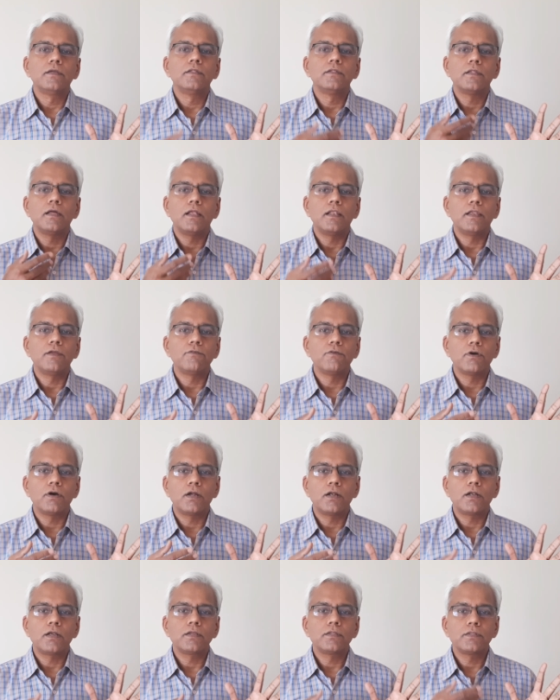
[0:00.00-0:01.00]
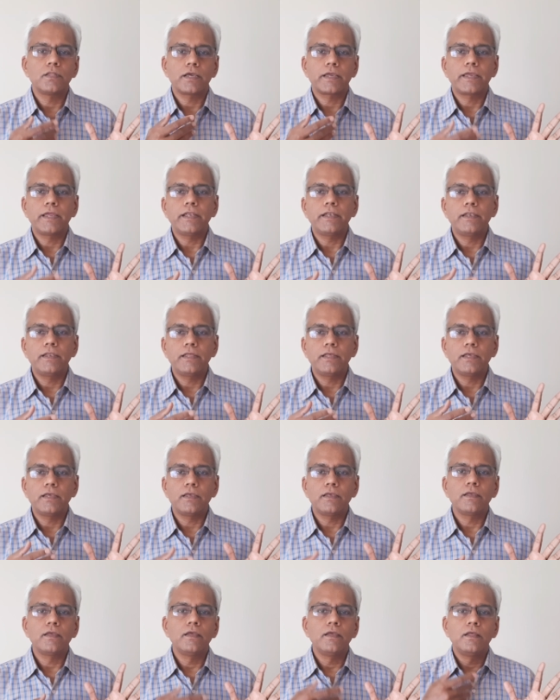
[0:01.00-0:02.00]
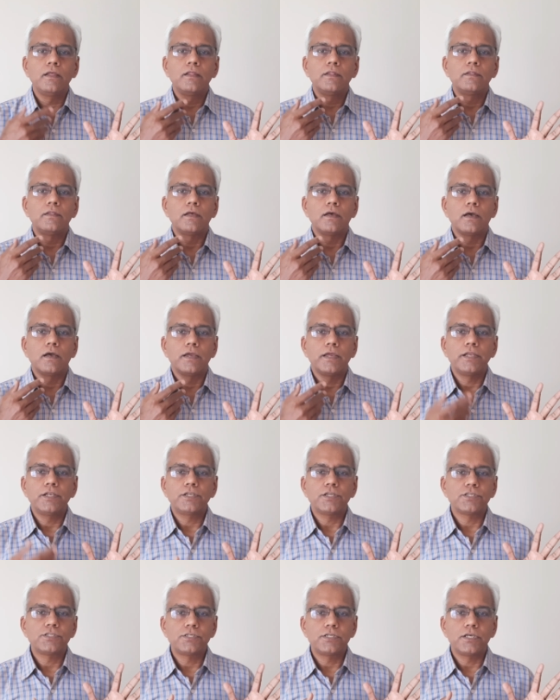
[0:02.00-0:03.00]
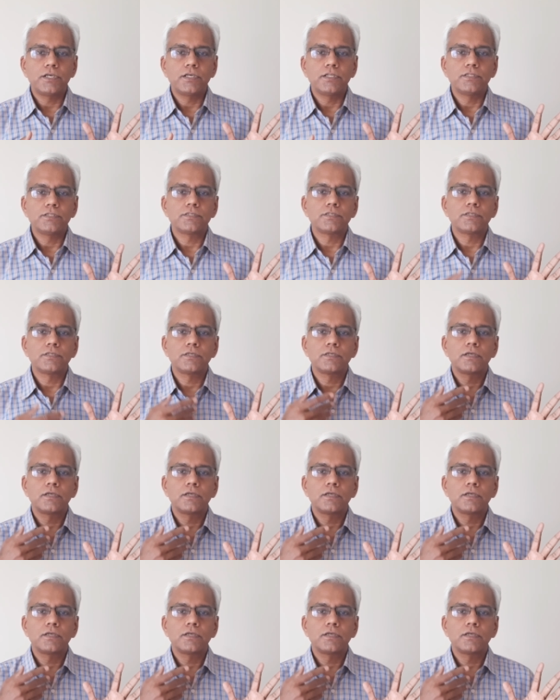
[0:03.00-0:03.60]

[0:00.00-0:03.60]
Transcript: the liver, the kidney, the intestines,